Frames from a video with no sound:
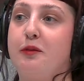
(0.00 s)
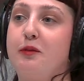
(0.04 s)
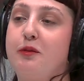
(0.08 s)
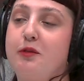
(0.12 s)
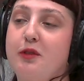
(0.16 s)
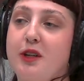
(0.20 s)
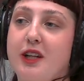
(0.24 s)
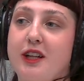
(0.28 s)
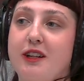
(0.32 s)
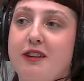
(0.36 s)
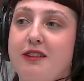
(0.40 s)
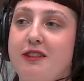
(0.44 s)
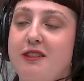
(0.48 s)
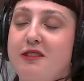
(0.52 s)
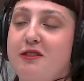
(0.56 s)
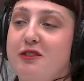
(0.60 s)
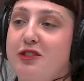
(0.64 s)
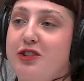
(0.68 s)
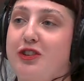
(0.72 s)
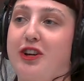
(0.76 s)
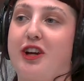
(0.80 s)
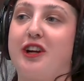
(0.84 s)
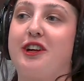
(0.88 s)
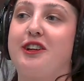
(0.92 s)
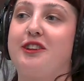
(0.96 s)
read,
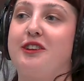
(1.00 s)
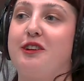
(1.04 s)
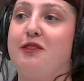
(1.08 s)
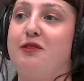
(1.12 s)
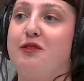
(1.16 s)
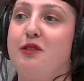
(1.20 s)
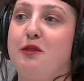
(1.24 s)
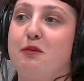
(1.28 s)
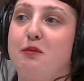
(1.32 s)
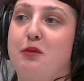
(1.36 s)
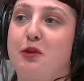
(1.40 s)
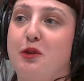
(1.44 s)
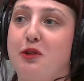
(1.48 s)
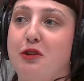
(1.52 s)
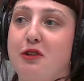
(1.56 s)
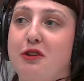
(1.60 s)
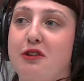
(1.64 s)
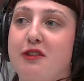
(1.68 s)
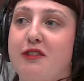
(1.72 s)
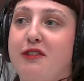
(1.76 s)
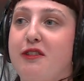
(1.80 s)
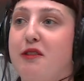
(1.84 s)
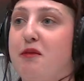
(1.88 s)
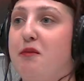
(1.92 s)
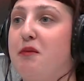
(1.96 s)
check different
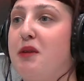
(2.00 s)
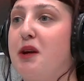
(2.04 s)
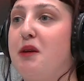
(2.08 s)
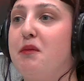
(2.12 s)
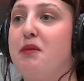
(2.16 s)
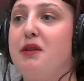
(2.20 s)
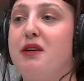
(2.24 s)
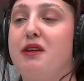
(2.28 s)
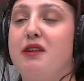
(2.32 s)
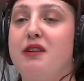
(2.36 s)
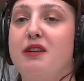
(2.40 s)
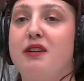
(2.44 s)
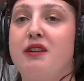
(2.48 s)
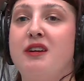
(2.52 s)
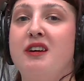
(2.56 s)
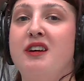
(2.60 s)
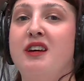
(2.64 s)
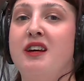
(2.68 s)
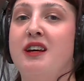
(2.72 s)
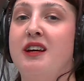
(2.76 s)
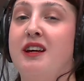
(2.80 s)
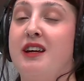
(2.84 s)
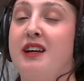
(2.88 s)
books. Maybe